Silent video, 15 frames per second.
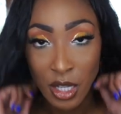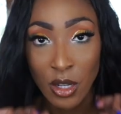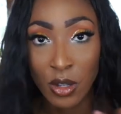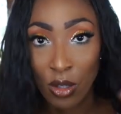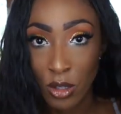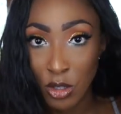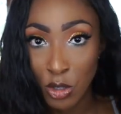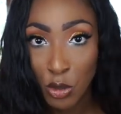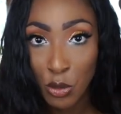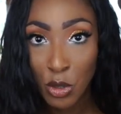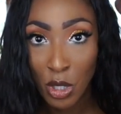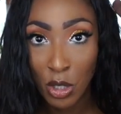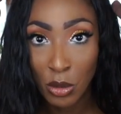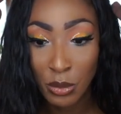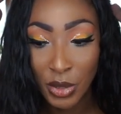here. There's 2
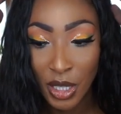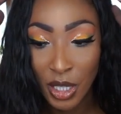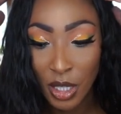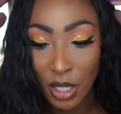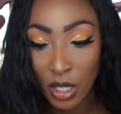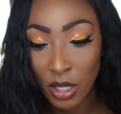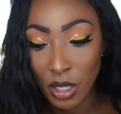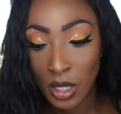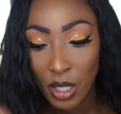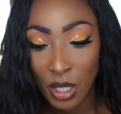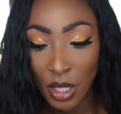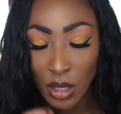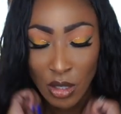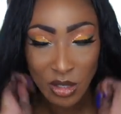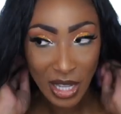combs here.
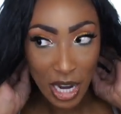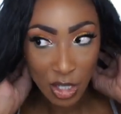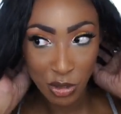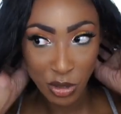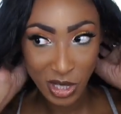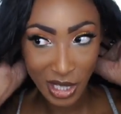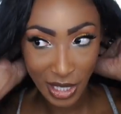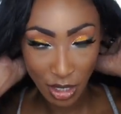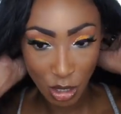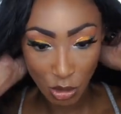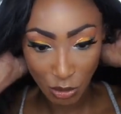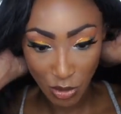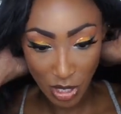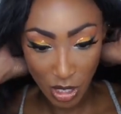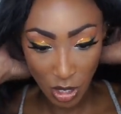There's actually like
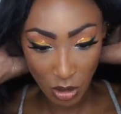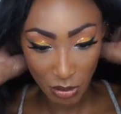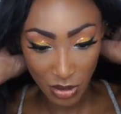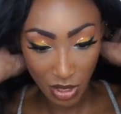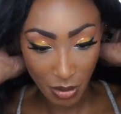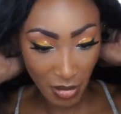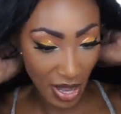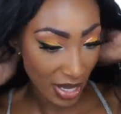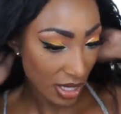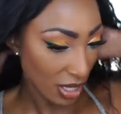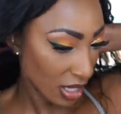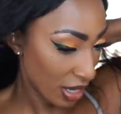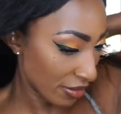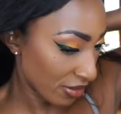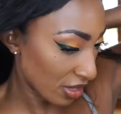3 combs in the back,
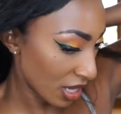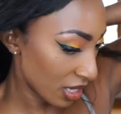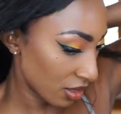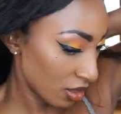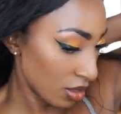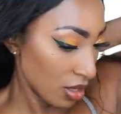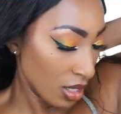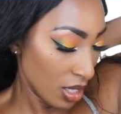and then I've got